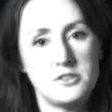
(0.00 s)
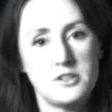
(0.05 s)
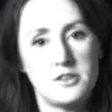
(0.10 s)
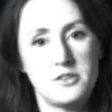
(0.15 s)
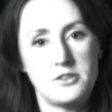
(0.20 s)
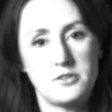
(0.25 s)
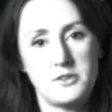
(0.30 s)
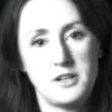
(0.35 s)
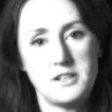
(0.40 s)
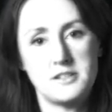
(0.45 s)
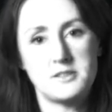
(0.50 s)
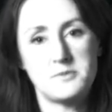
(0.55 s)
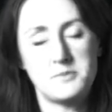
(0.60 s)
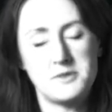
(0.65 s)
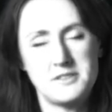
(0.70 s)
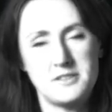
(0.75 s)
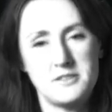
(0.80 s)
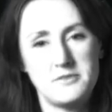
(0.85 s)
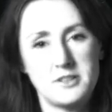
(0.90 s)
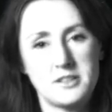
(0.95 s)
and threats
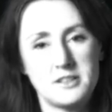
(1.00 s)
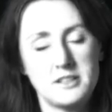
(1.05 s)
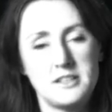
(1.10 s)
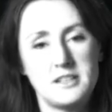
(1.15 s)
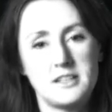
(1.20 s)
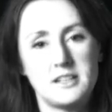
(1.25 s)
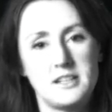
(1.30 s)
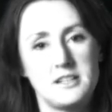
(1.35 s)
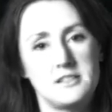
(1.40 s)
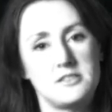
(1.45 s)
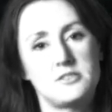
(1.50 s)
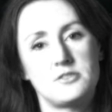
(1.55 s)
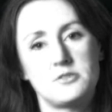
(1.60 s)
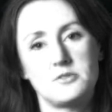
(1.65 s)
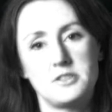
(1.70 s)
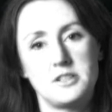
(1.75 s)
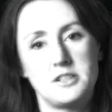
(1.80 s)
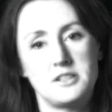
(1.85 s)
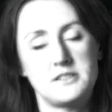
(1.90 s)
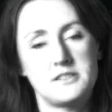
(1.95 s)
specifically against
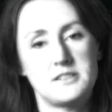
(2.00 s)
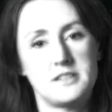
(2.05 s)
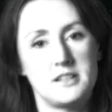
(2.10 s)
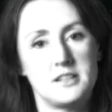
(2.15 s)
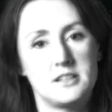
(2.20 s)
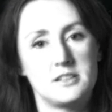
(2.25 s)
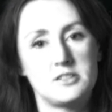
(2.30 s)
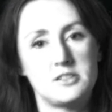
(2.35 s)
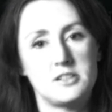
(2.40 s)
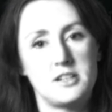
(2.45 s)
Julian Assange